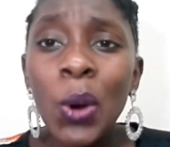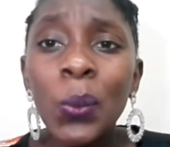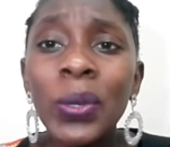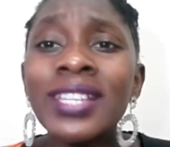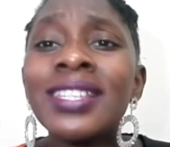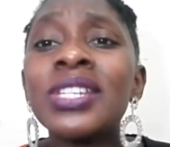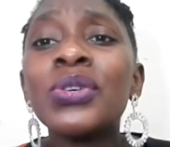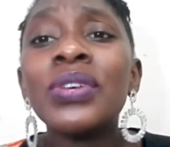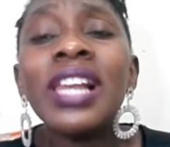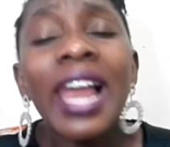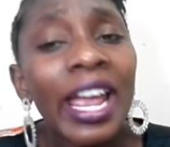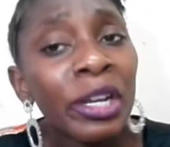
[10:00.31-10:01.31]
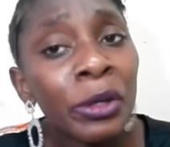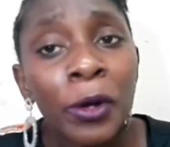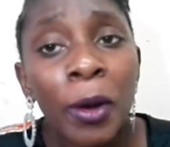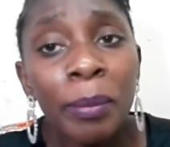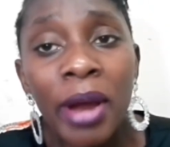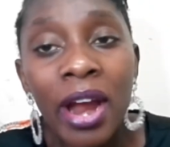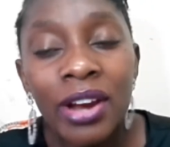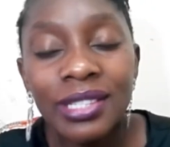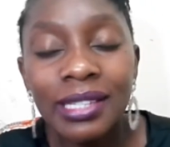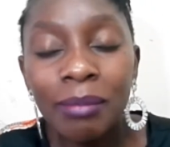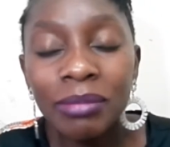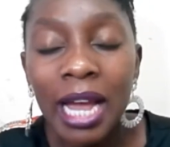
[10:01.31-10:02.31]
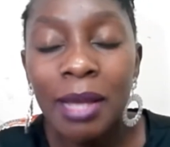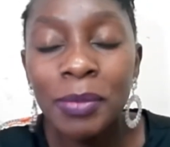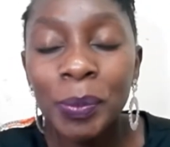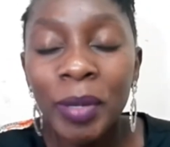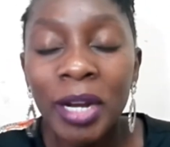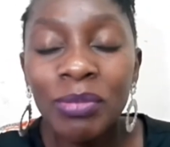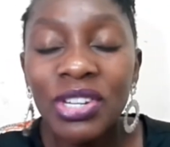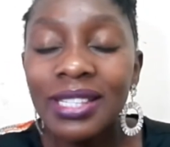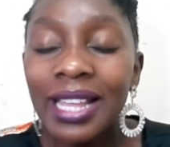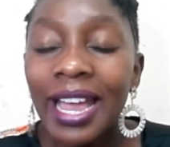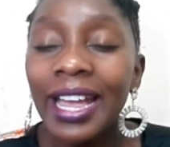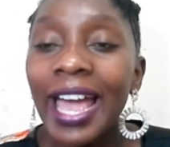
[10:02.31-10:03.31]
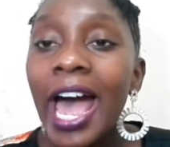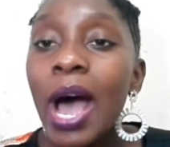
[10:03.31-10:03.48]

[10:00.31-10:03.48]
We're still relying on our parents sometimes. But I'm just like,